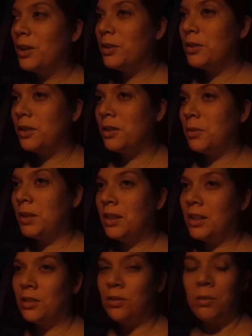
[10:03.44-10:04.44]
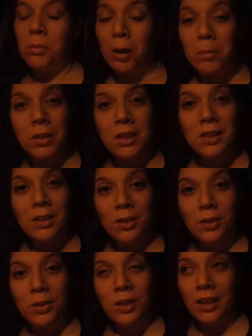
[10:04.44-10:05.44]
so that we can get to our apartment
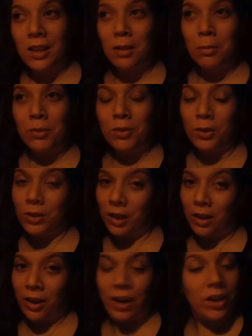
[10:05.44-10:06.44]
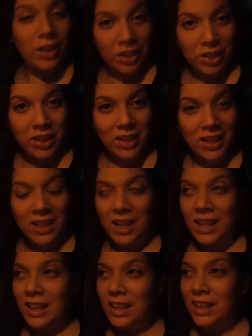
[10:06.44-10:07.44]
so they can come over and look at our air conditioning
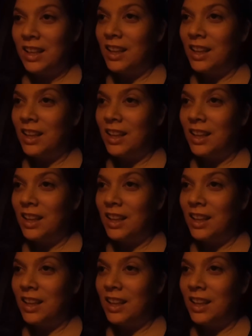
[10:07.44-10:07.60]
again.